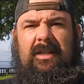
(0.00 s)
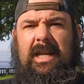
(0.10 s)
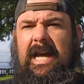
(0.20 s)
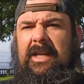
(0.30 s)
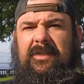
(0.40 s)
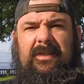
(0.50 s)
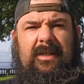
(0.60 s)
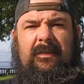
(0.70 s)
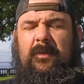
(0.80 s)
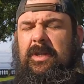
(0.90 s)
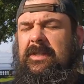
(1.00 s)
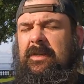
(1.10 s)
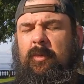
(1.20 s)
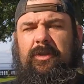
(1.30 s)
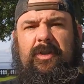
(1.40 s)
Guys, if you need
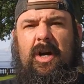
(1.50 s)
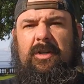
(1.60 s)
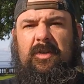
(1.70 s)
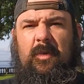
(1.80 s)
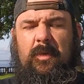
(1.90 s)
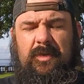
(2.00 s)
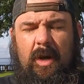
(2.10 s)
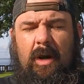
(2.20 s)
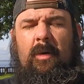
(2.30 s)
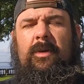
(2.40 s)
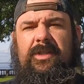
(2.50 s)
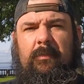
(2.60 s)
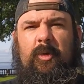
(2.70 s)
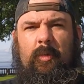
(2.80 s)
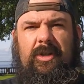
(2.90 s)
someone to talk to, there's always
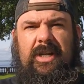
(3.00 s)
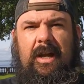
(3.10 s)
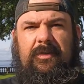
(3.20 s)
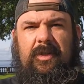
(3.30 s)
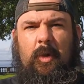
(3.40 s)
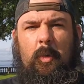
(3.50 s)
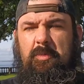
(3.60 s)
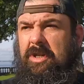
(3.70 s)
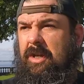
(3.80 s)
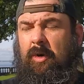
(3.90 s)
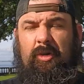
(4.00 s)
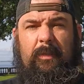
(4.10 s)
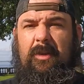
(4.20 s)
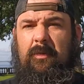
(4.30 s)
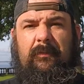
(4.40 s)
someone to reach out to. You can get a hold of
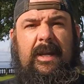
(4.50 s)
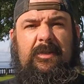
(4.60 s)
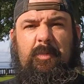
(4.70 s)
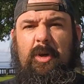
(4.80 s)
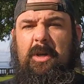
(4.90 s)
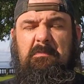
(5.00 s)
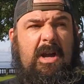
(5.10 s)
me through Facebook.